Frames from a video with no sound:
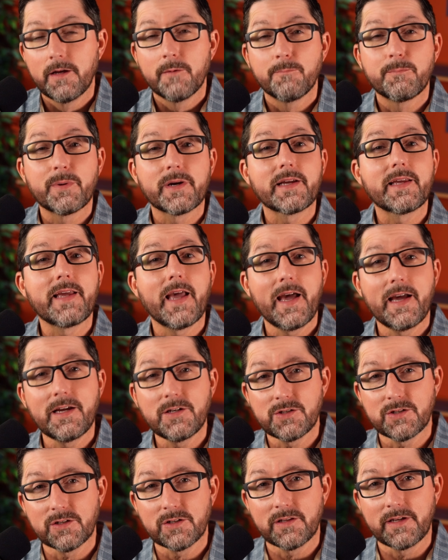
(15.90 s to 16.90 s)
But
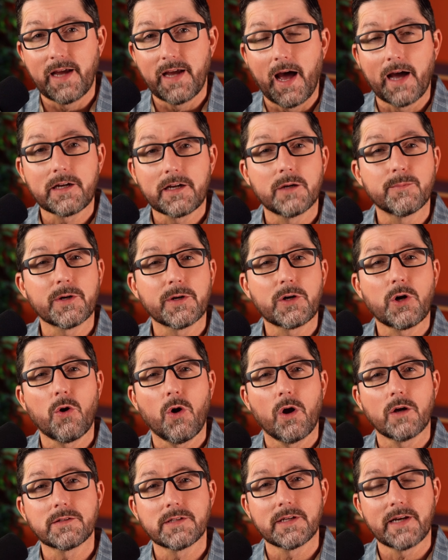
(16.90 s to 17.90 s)
occasionally I come
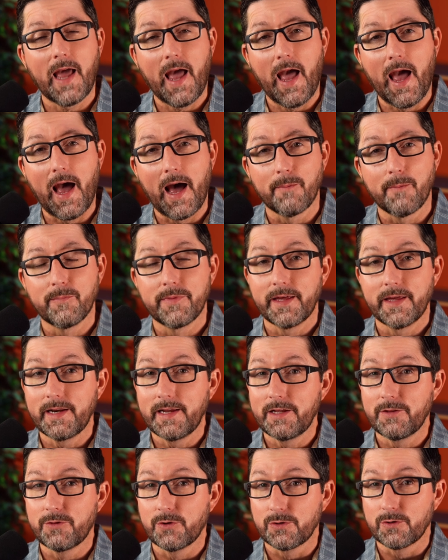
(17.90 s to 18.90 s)
across an app that
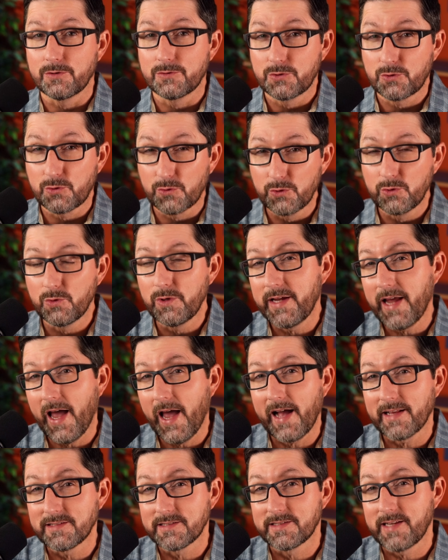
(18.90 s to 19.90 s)
either truly
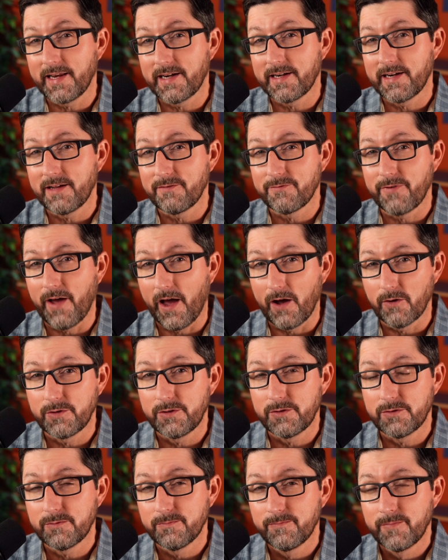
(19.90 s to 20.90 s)
adds day-to-day
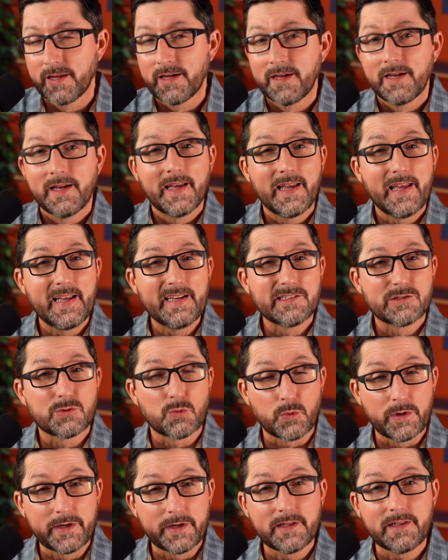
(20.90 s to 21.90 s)
value, is
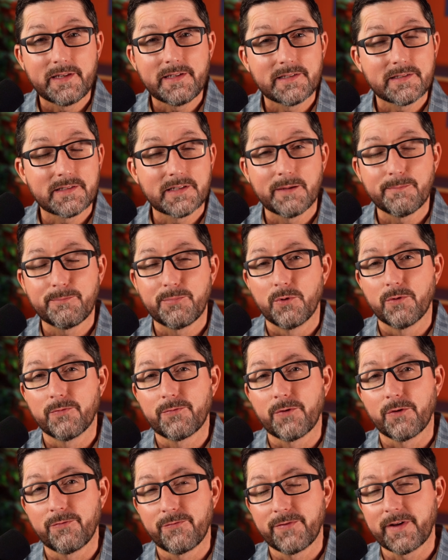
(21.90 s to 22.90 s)
really simple
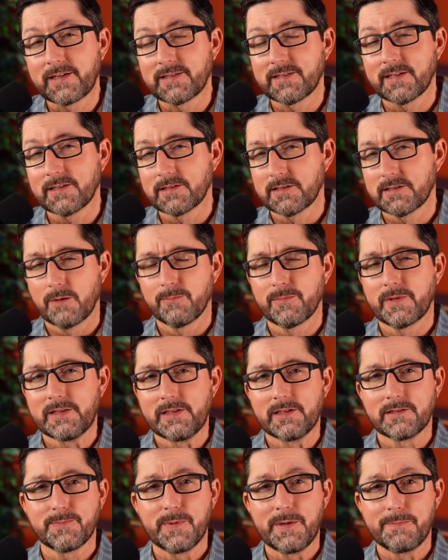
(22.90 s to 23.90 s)
for fixing something
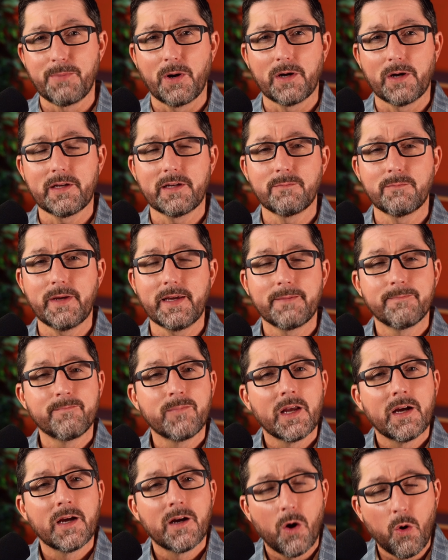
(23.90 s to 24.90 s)
that's been bugging me,
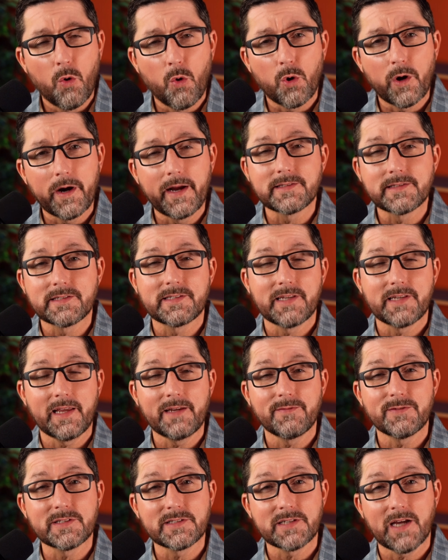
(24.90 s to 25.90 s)
or it
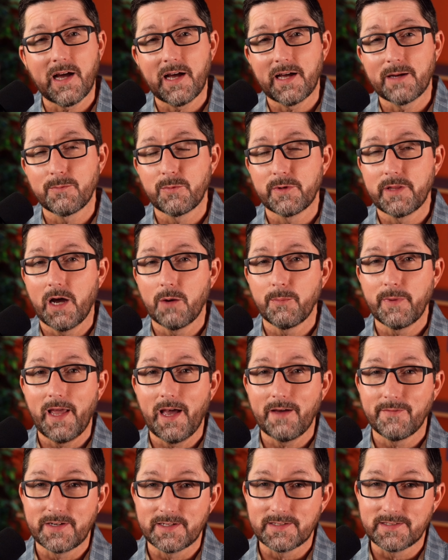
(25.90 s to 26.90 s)
saves time without me
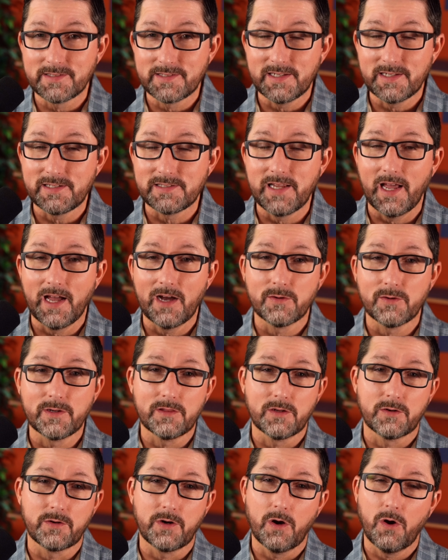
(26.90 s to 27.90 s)
having to sit down and
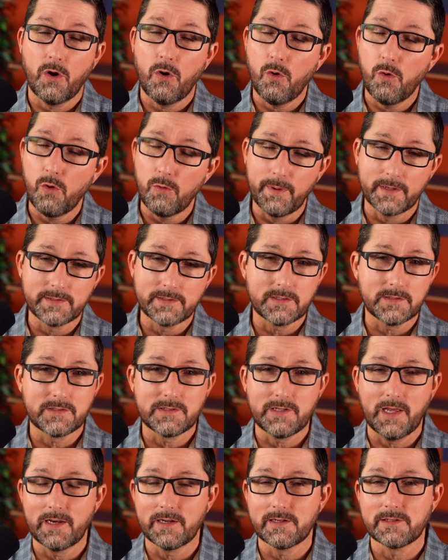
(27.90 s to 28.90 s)
learn a whole bunch of
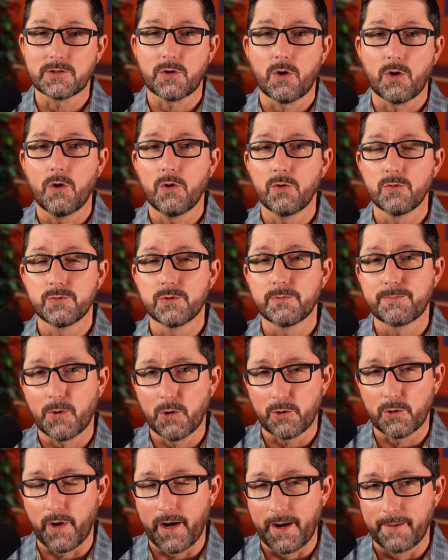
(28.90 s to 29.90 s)
settings or a whole new
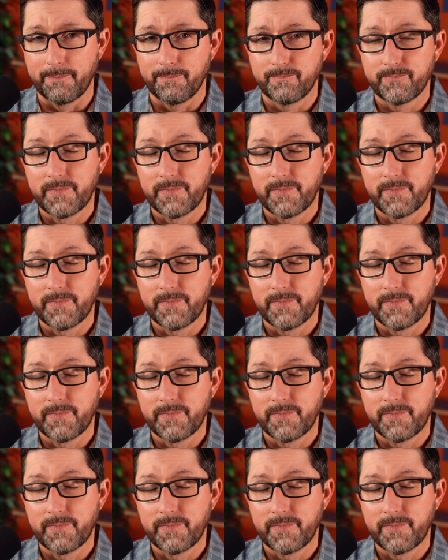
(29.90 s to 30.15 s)
program.